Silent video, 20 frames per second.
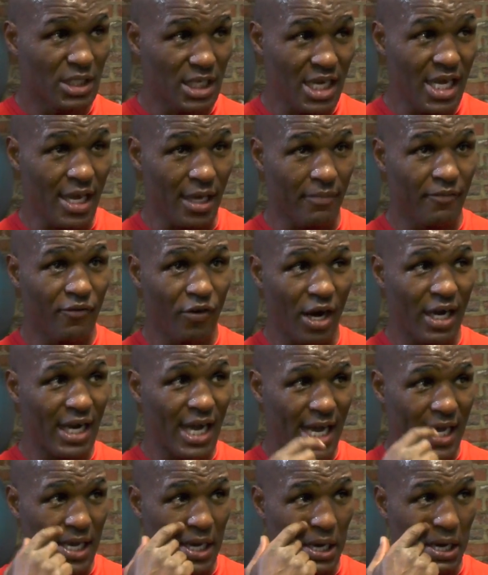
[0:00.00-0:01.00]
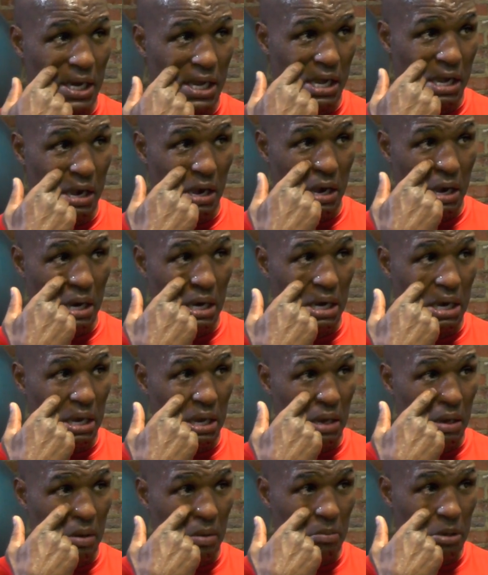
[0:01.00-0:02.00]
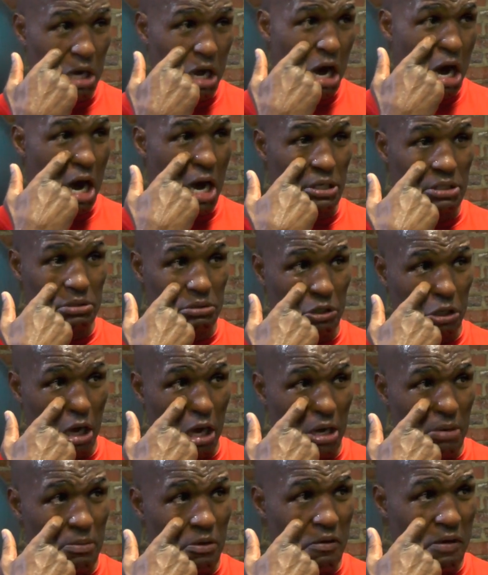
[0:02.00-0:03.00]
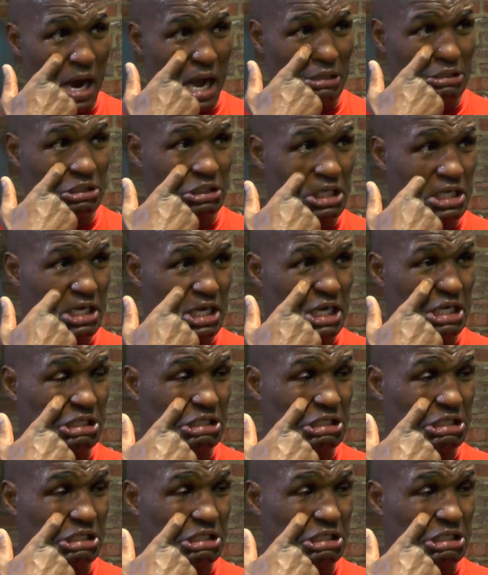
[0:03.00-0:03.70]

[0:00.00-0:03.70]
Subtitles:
today, before I got here. But all right, Karo Murat said that